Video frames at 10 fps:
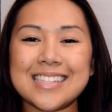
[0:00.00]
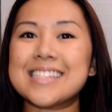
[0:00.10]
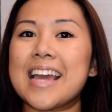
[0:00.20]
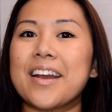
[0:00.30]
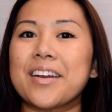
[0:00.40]

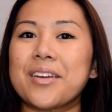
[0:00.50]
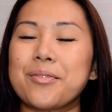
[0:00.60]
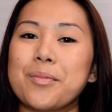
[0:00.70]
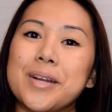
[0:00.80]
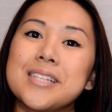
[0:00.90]
it's Erica
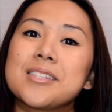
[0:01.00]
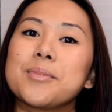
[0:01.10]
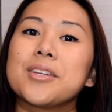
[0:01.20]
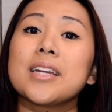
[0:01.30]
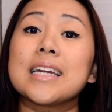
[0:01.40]
from Brains to
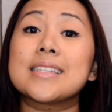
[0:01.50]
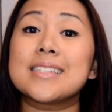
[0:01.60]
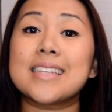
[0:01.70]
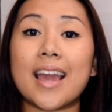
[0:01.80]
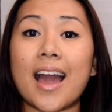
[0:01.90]
Beauty, and
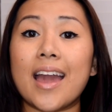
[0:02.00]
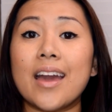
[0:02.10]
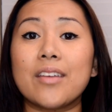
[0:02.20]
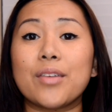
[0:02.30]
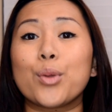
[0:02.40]
today I
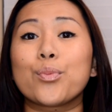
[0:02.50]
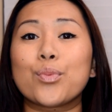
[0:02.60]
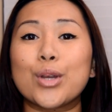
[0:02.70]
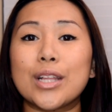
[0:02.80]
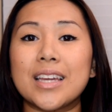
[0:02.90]
have a
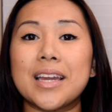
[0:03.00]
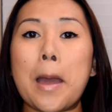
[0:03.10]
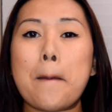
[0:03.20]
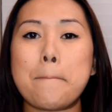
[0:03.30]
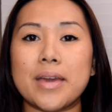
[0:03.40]
really
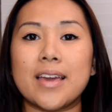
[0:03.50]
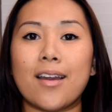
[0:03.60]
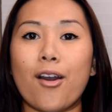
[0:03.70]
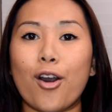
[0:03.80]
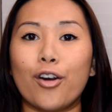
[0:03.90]

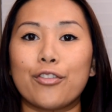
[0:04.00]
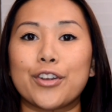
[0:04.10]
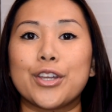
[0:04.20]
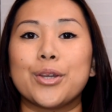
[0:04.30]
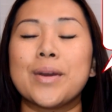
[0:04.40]
big haul
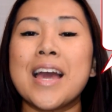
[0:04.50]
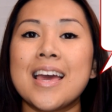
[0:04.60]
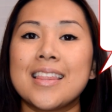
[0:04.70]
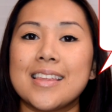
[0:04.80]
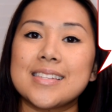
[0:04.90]
for you.
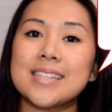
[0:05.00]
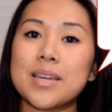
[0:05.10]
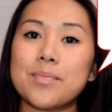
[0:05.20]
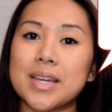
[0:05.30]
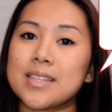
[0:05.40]
This is
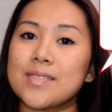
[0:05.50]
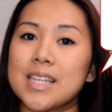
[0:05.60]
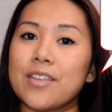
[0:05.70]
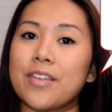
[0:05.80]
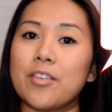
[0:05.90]
a mix of
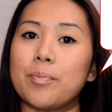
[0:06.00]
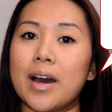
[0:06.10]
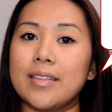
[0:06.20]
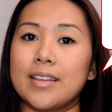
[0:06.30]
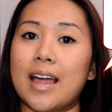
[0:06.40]
stuff I've
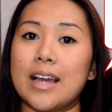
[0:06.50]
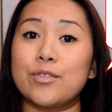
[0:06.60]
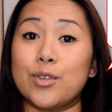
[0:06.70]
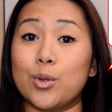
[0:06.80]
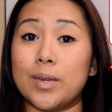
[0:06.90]
bought in the
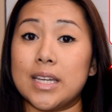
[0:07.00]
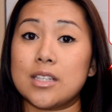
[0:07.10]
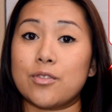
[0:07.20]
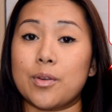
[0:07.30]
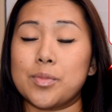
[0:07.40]
last few
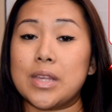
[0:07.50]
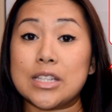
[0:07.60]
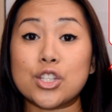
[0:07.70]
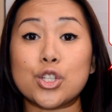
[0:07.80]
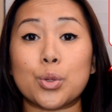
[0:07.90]
weeks from
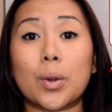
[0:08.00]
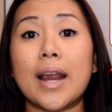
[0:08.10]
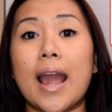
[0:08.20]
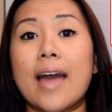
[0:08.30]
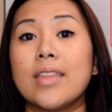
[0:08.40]

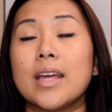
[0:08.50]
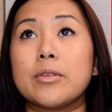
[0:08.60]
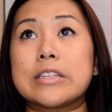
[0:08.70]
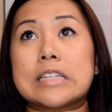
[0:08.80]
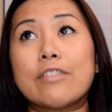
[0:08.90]
in-store, and
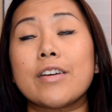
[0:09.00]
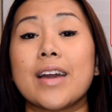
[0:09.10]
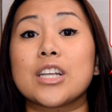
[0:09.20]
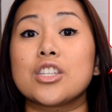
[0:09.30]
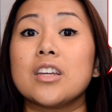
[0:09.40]
then stuff I've
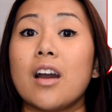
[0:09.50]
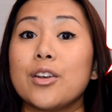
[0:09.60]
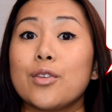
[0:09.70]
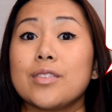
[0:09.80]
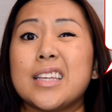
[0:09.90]
actually
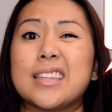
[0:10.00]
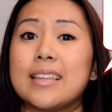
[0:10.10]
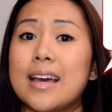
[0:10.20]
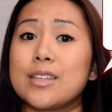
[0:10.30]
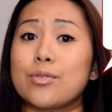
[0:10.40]
gotten over like the
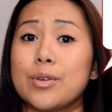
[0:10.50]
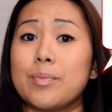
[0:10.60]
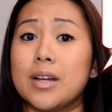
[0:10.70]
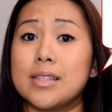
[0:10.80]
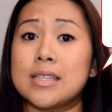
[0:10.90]
last three
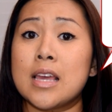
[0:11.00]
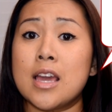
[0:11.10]
months